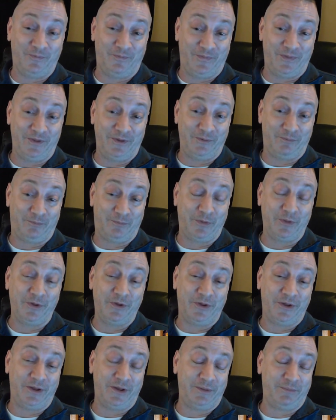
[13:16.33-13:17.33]

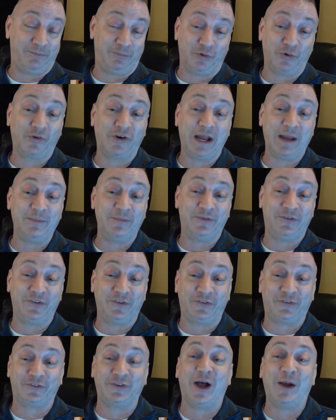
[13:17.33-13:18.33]
the programs
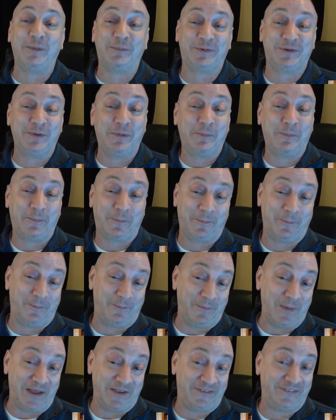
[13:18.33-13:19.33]
stopped
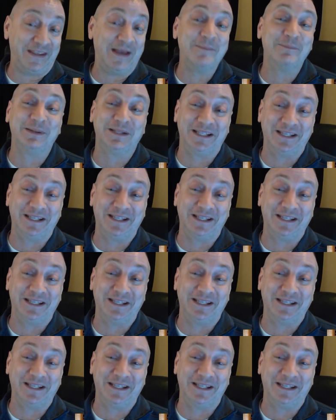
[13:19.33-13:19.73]
assembling.